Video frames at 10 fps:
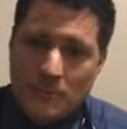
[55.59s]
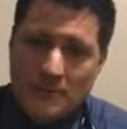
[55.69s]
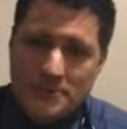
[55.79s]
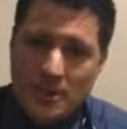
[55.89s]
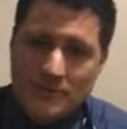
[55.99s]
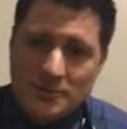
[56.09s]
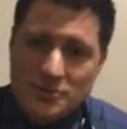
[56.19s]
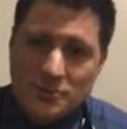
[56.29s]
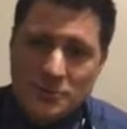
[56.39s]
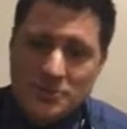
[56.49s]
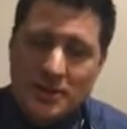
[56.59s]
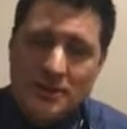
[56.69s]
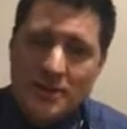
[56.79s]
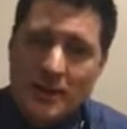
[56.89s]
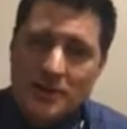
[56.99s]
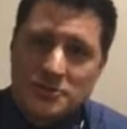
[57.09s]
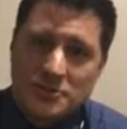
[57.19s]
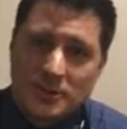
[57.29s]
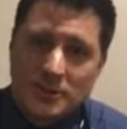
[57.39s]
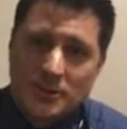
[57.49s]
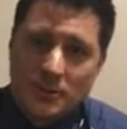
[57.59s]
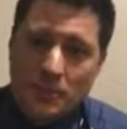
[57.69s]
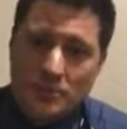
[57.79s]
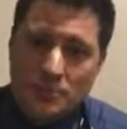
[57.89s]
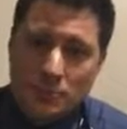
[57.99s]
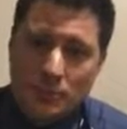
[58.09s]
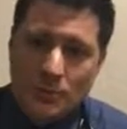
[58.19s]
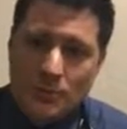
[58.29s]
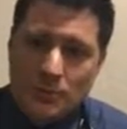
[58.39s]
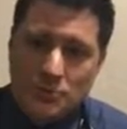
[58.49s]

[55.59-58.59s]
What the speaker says: of a soft tissue cellulitis or a pustule